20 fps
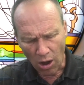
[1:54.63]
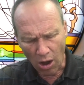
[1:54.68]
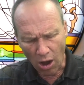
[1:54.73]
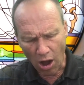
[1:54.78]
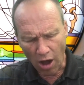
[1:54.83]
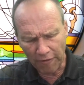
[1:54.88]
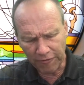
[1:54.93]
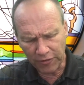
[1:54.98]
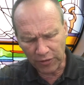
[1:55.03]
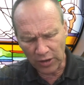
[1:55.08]

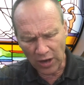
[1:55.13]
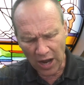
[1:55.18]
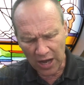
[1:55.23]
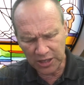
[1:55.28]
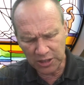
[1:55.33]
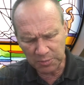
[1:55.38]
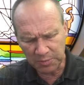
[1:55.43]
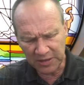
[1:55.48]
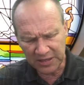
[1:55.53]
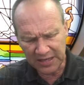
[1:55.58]
offer
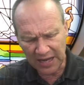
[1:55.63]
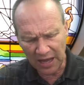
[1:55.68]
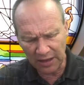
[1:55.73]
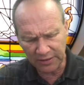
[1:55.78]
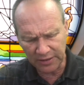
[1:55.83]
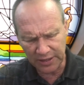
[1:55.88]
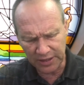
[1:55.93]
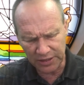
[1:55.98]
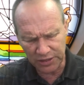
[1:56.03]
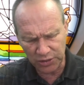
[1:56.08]

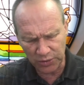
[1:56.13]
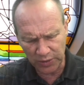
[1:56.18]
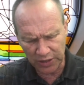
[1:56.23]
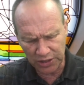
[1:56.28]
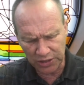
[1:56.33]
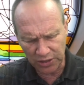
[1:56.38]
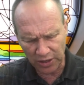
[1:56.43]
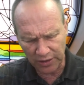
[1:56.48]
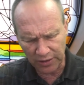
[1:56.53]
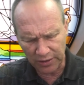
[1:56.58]
hospitality to
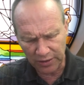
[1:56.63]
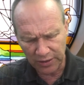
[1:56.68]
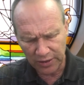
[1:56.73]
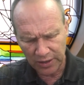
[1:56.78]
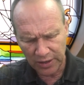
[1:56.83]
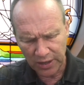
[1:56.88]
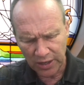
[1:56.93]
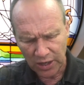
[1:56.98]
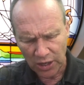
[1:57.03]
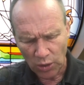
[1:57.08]
each other
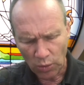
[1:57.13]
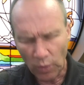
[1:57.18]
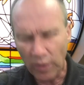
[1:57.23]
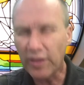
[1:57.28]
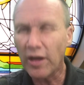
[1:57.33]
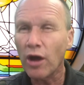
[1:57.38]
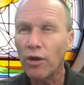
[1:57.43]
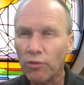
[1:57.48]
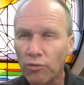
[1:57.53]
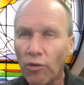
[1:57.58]

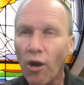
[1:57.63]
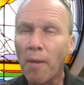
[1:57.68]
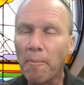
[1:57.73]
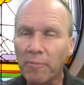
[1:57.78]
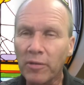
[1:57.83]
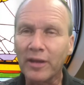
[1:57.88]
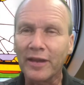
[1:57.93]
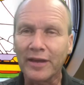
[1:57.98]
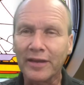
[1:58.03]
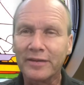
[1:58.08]
without
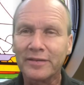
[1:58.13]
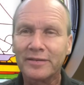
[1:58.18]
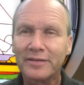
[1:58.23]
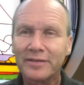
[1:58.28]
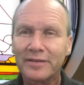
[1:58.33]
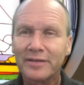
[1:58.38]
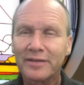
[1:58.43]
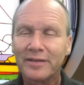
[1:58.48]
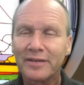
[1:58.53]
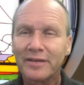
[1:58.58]
grumbling.
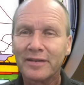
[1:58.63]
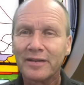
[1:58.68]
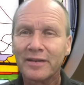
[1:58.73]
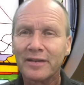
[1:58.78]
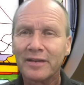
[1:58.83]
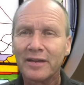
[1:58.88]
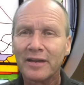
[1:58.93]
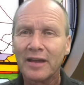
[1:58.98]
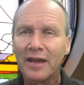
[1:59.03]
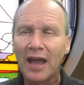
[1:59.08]

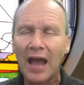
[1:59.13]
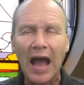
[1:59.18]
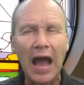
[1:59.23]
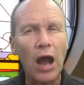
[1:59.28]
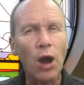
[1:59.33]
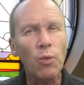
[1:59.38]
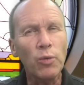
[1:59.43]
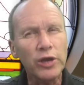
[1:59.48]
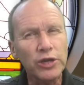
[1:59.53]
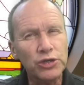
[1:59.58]

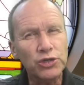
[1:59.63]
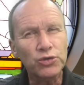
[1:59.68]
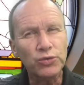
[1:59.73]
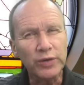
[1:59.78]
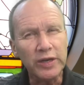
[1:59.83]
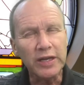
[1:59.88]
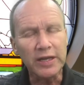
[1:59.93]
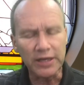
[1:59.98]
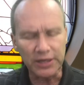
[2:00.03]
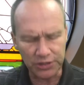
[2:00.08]
How we
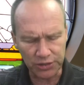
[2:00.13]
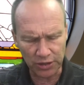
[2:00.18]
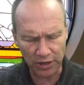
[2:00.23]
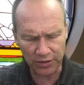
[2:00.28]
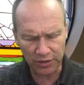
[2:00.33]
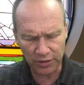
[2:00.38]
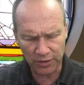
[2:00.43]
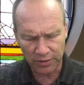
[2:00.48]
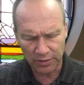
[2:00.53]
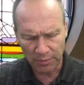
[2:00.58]
treat each
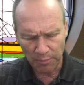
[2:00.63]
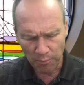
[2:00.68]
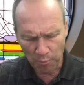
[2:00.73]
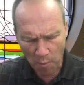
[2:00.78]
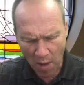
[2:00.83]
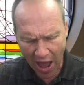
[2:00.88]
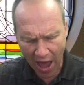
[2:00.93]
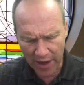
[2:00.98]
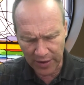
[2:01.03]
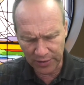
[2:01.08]
other
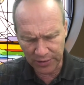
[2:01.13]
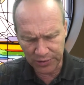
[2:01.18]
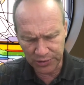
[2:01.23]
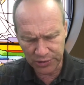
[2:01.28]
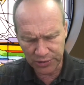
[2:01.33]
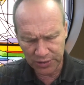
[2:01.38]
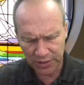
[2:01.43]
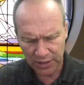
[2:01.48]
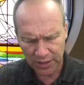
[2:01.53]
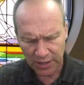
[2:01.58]

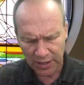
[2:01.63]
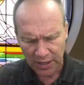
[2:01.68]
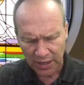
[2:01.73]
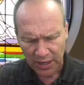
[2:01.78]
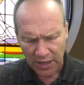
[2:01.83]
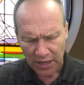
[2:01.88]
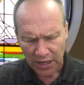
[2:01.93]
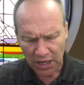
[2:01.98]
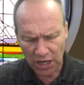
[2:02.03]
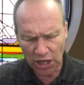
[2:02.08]
matters.
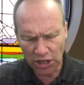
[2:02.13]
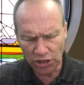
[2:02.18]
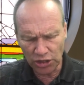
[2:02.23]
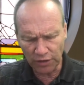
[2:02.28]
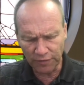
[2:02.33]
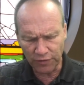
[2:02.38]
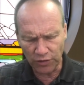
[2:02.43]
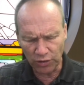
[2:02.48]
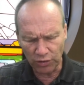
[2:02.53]
Each of